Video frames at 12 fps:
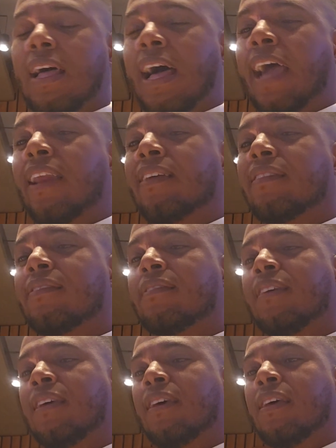island
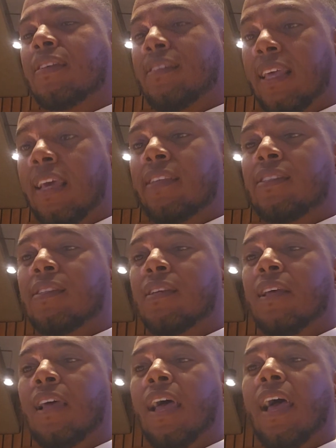states,
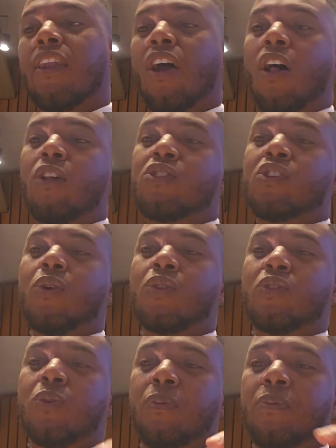and also
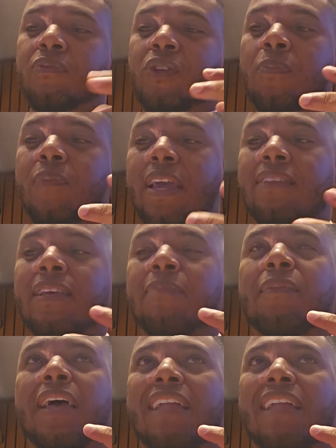to make them,